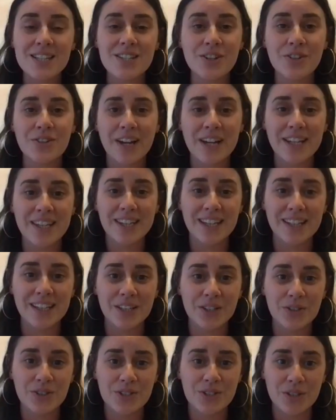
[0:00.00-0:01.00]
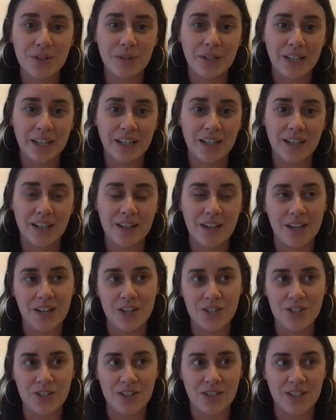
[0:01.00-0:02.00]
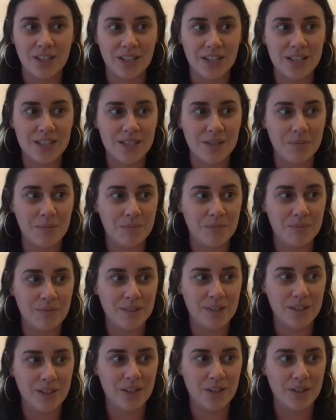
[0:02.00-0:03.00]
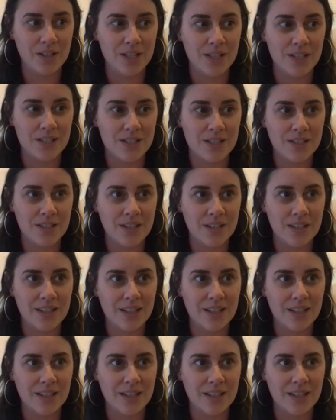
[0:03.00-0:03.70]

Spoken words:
a great thing that you're doing, and I do think it's